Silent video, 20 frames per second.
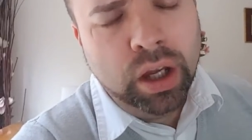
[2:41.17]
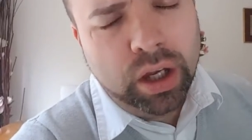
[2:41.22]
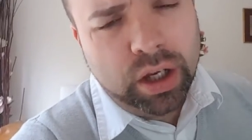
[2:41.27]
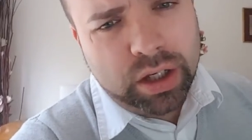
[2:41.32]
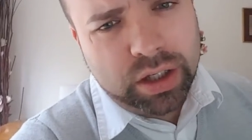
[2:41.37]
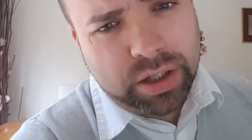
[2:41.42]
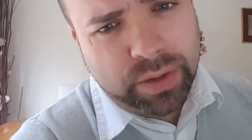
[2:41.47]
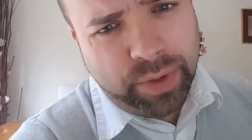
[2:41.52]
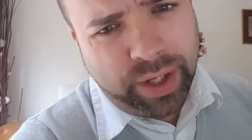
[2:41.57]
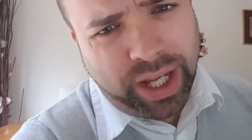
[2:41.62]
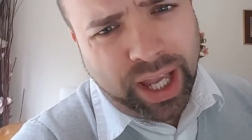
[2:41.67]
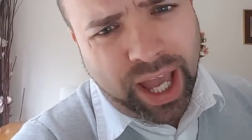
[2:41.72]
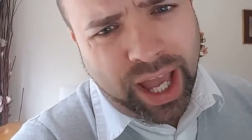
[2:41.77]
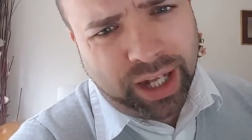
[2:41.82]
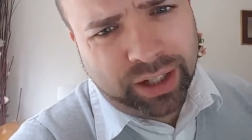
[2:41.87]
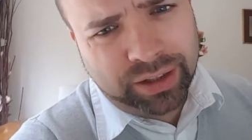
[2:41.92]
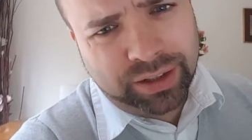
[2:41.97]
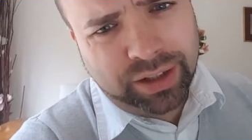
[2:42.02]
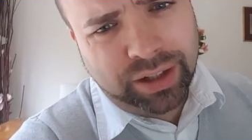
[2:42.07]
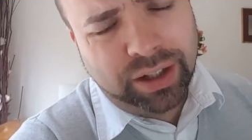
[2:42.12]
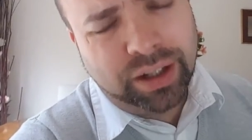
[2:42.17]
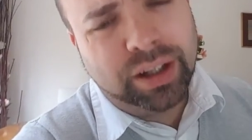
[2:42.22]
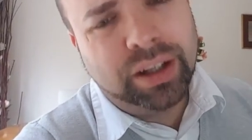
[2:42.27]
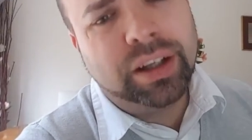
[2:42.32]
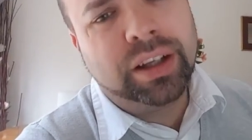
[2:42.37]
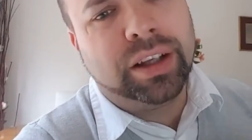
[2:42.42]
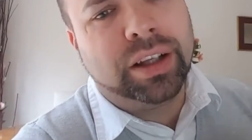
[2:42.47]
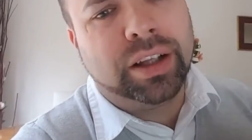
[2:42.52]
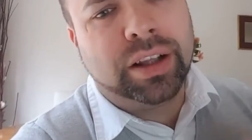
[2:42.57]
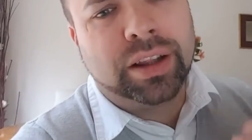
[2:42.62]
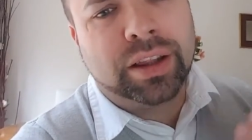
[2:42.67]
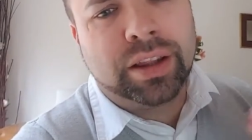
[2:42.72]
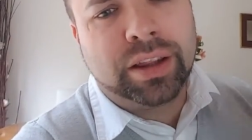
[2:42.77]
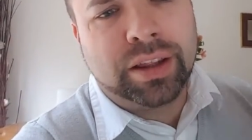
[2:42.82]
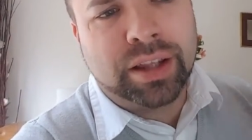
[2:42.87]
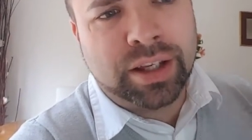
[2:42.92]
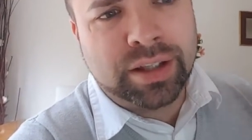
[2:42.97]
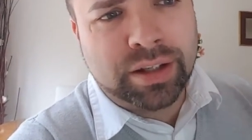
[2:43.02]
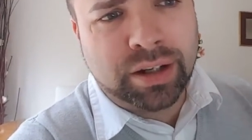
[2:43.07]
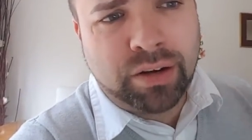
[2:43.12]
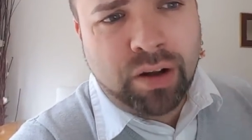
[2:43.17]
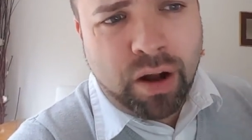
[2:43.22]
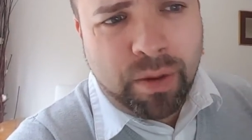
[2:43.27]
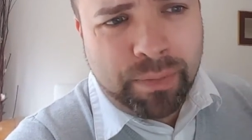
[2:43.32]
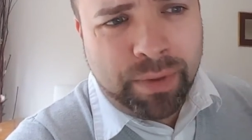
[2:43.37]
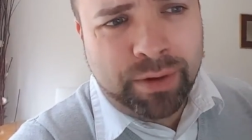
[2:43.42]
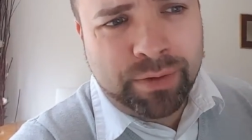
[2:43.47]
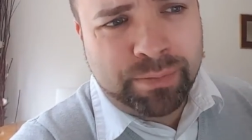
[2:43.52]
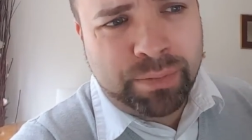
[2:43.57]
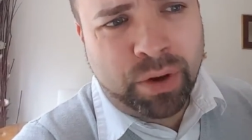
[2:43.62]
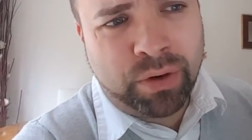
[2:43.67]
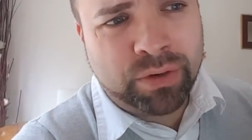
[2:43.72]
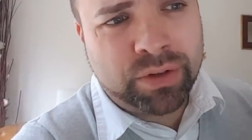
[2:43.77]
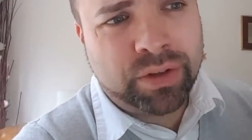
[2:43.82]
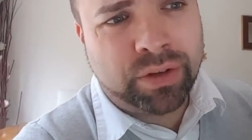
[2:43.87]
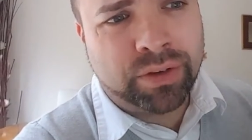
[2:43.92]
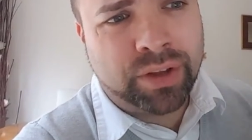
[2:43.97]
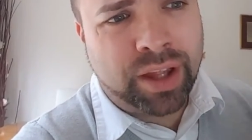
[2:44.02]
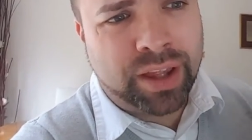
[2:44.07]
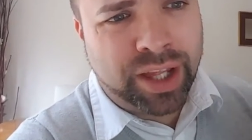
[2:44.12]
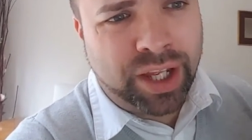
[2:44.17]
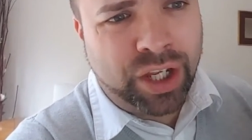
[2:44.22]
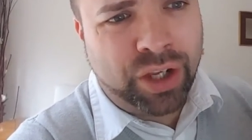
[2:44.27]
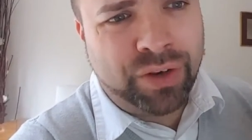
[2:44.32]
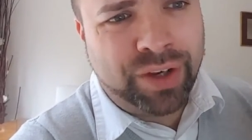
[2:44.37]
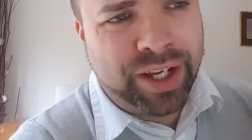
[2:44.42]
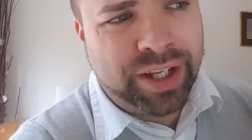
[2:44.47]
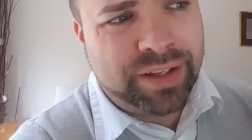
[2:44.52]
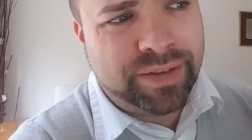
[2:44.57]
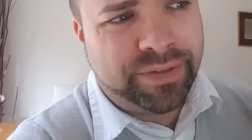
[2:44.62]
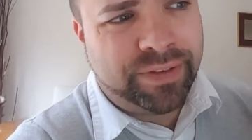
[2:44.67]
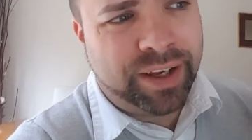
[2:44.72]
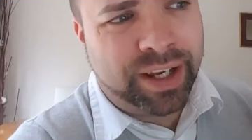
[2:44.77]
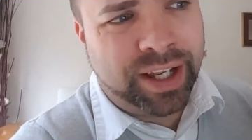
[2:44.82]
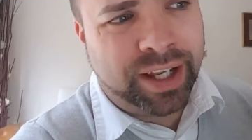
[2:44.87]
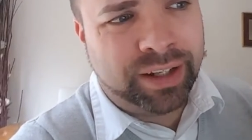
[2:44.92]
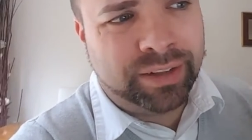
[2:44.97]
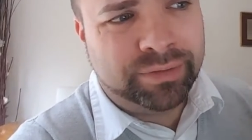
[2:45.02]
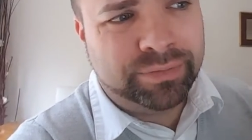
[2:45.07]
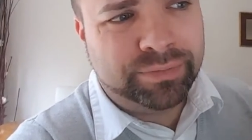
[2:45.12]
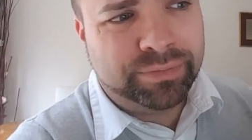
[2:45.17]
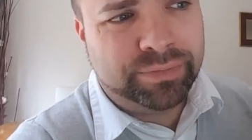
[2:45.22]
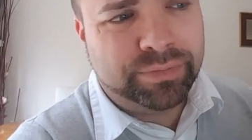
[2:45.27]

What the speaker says: So again, there's a comment box on there that you need to fill in.